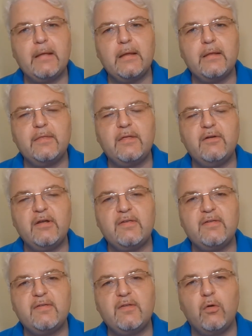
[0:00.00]
there
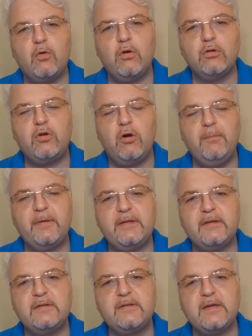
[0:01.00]
is so-called
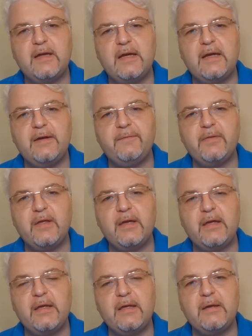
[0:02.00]
combatant
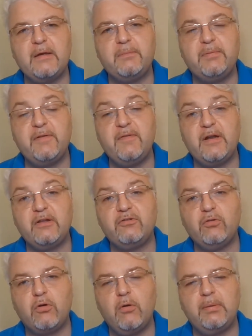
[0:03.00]
privilege
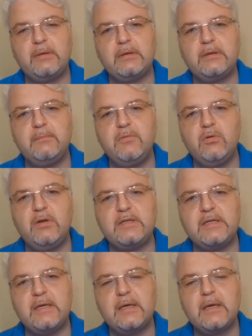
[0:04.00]
or combatant
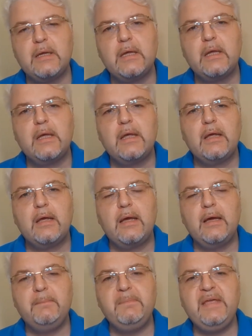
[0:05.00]
immunity,
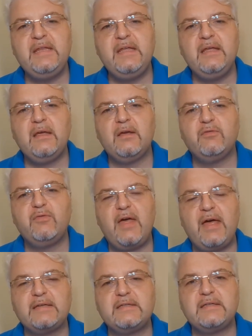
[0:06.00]
meaning
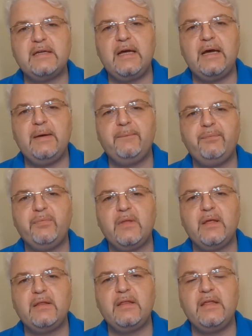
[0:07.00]
that
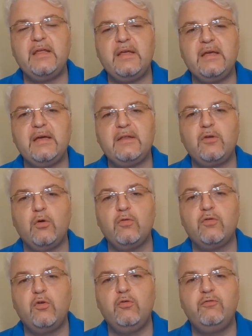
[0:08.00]

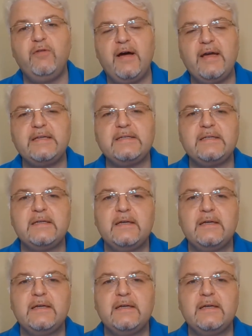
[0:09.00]
those who fight